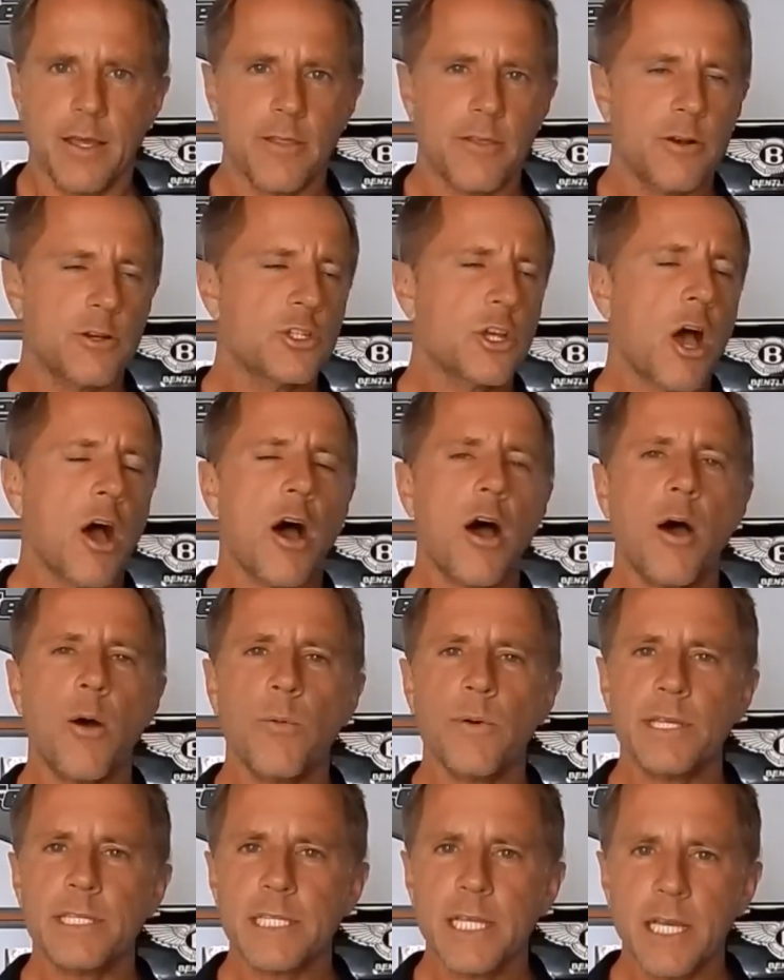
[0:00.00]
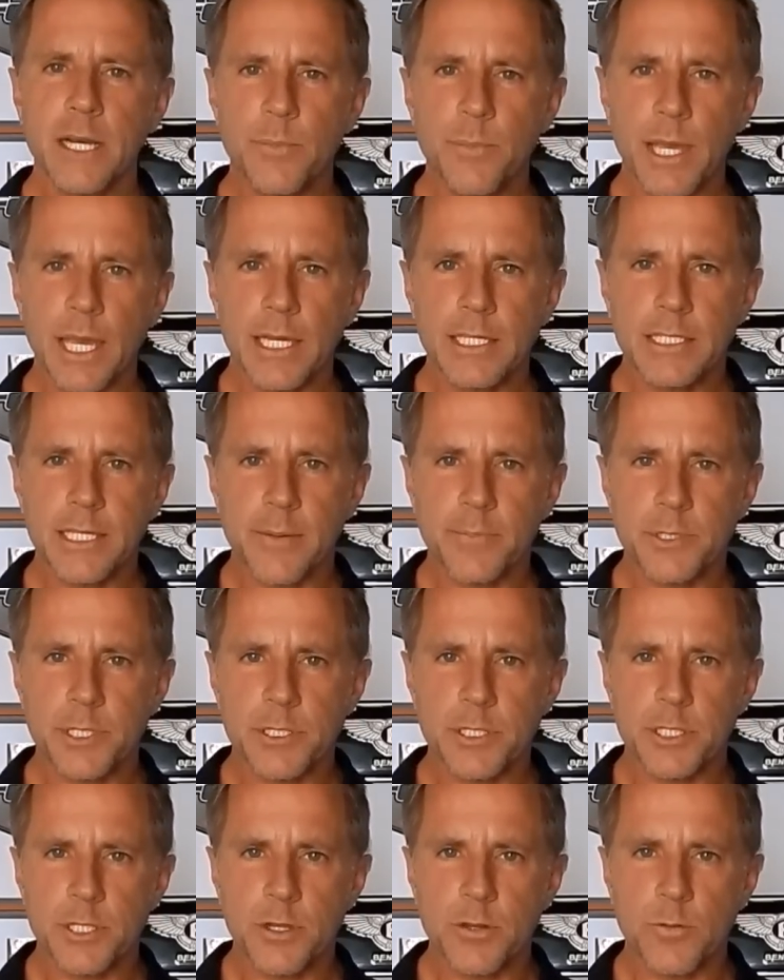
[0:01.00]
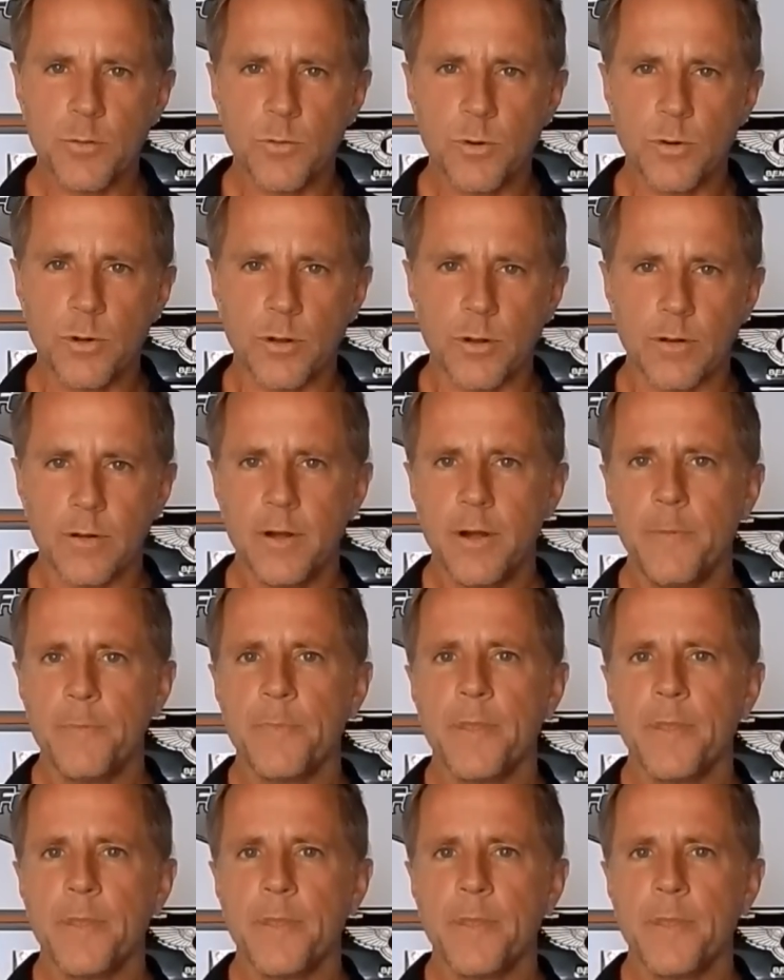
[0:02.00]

There's always going to be exceptions to the rule.